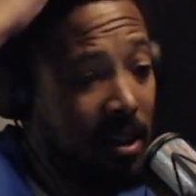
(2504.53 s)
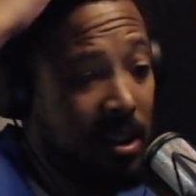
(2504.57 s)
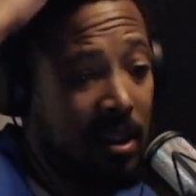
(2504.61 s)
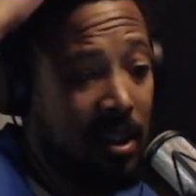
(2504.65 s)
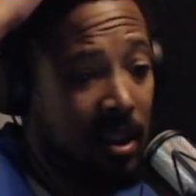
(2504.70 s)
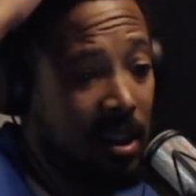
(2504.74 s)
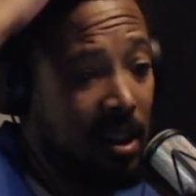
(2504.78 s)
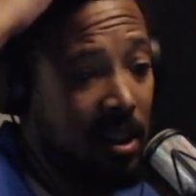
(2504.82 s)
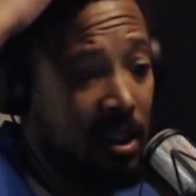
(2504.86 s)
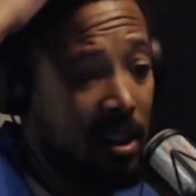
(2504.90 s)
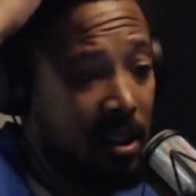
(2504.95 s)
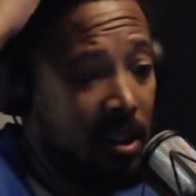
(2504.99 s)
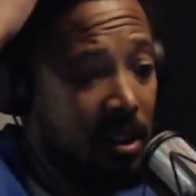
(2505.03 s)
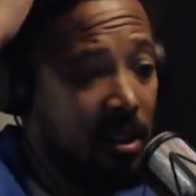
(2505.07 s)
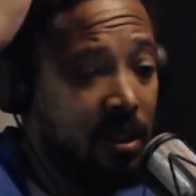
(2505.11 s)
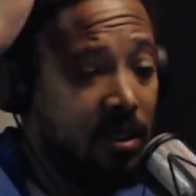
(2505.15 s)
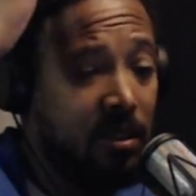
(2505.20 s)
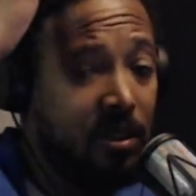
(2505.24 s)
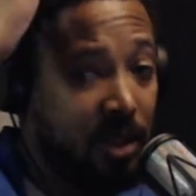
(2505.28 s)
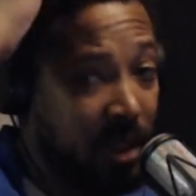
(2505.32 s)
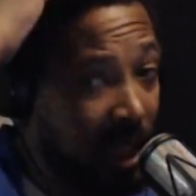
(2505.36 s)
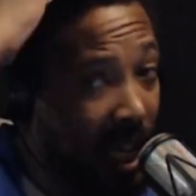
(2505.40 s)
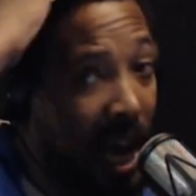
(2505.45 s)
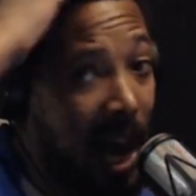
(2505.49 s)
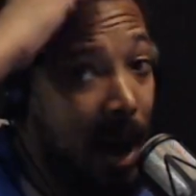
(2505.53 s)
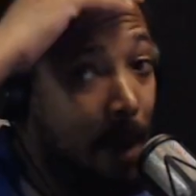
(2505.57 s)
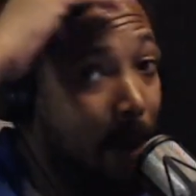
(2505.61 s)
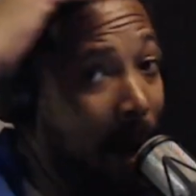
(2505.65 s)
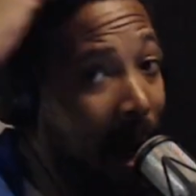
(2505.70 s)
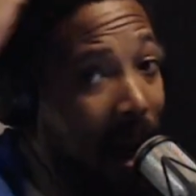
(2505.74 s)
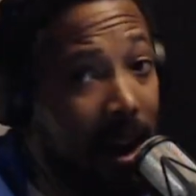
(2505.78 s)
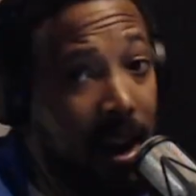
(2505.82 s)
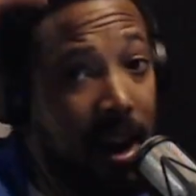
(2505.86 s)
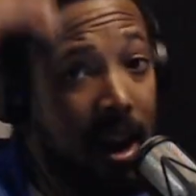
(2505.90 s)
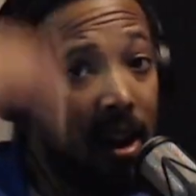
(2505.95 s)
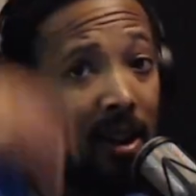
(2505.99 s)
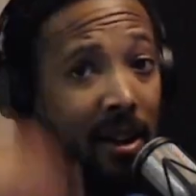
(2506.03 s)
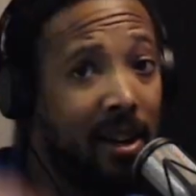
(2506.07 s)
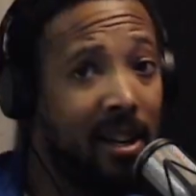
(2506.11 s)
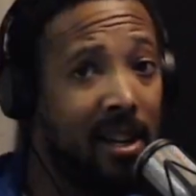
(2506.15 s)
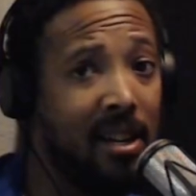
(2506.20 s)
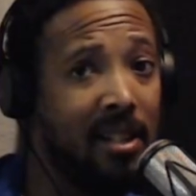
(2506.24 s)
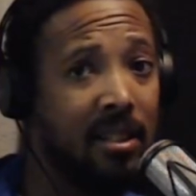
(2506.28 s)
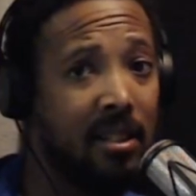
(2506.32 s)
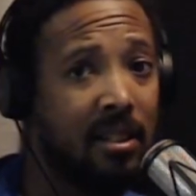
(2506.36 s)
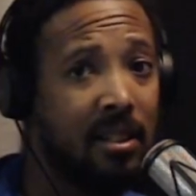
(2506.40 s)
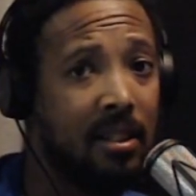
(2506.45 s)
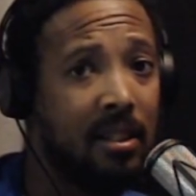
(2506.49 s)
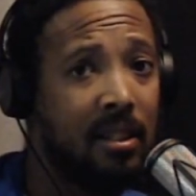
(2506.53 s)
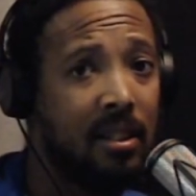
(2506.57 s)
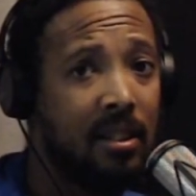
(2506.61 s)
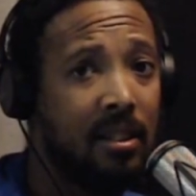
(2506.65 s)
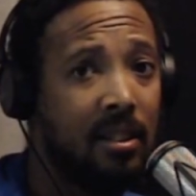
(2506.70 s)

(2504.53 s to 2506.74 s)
See how my hair is.